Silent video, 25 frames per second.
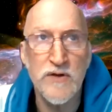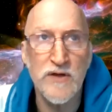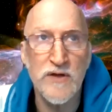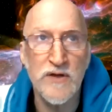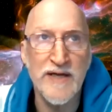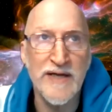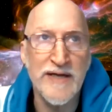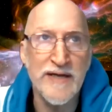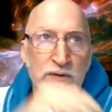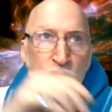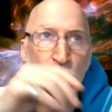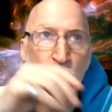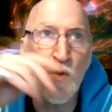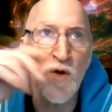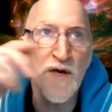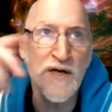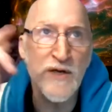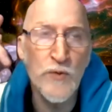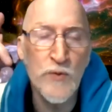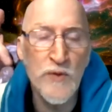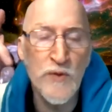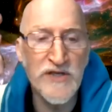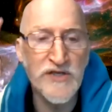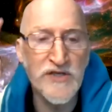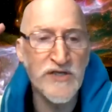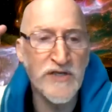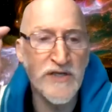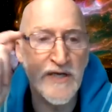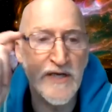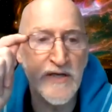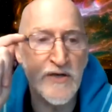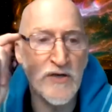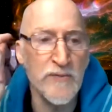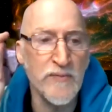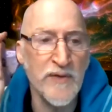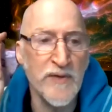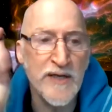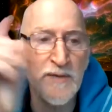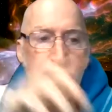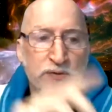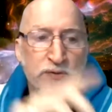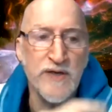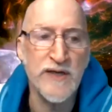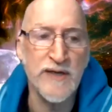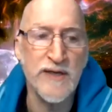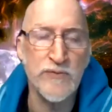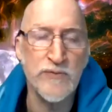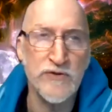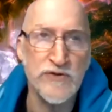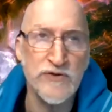like one originator might
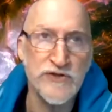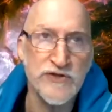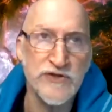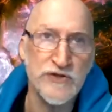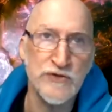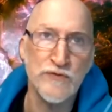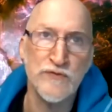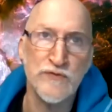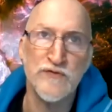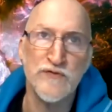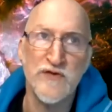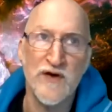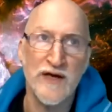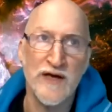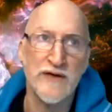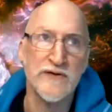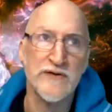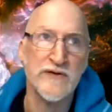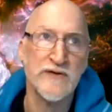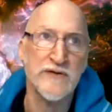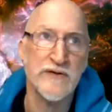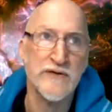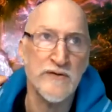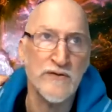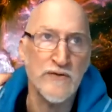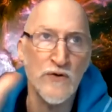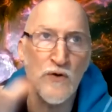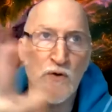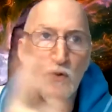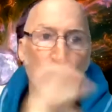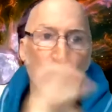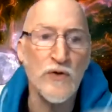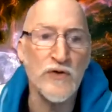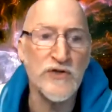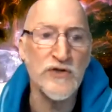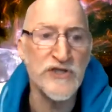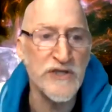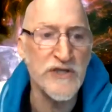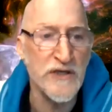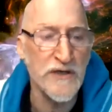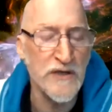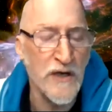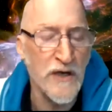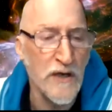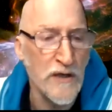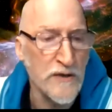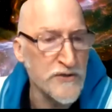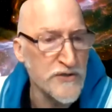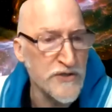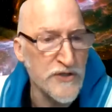be able to fund the whole shared
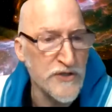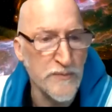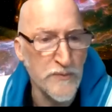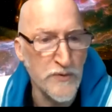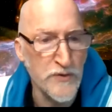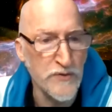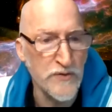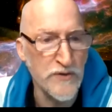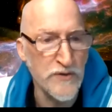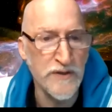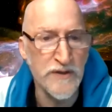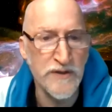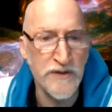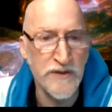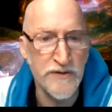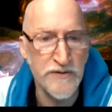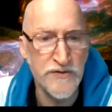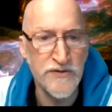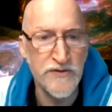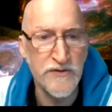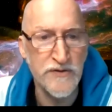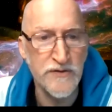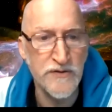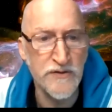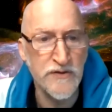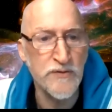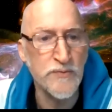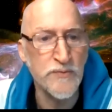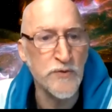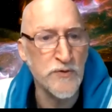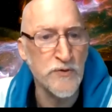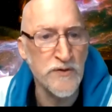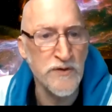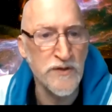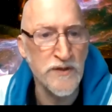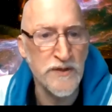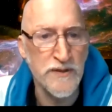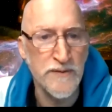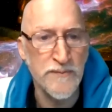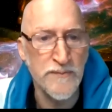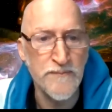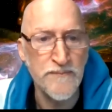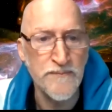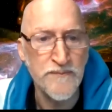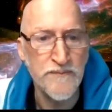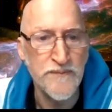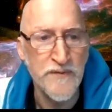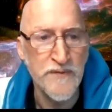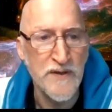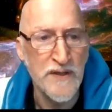knowledge community in a certain community
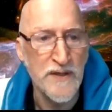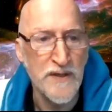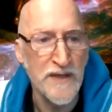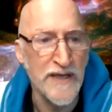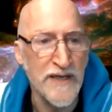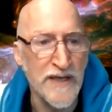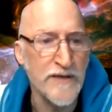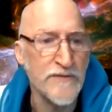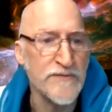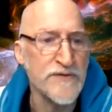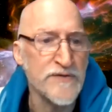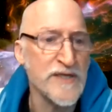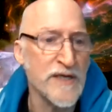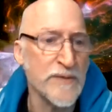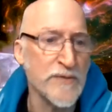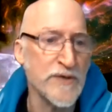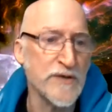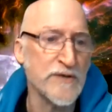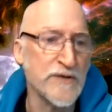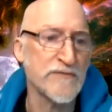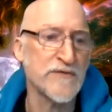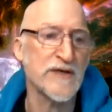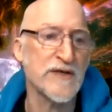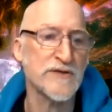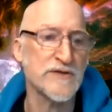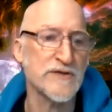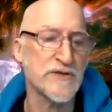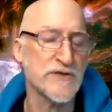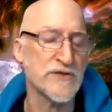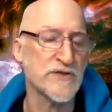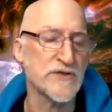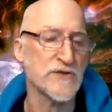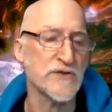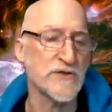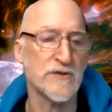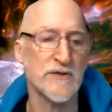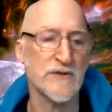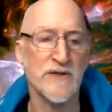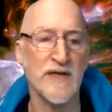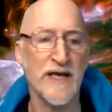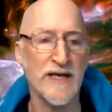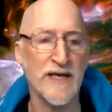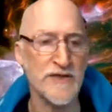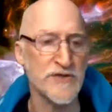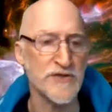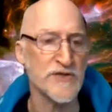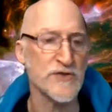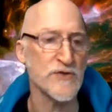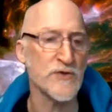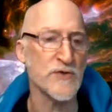like if somebody invents a certain
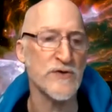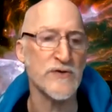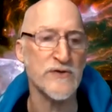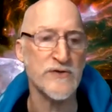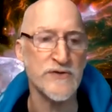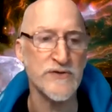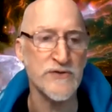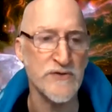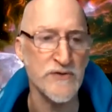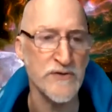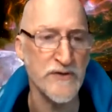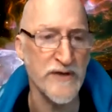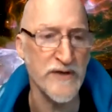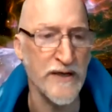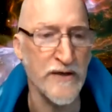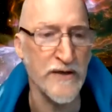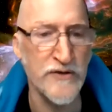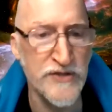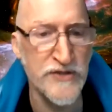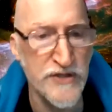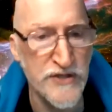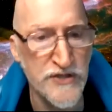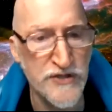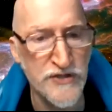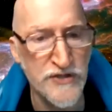light source or energy